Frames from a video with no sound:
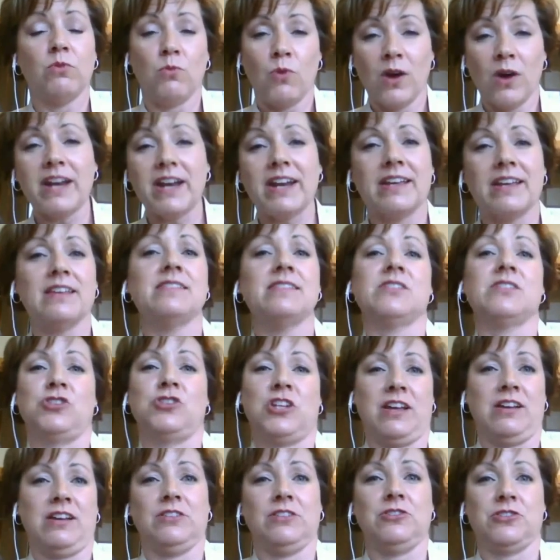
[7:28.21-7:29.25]
what is
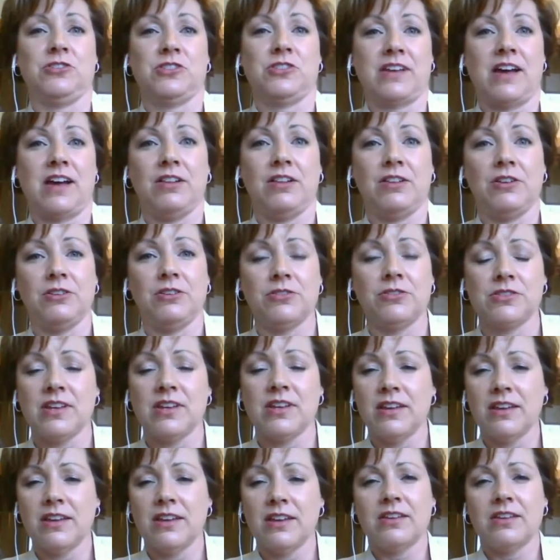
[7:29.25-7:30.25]
challenge scholars.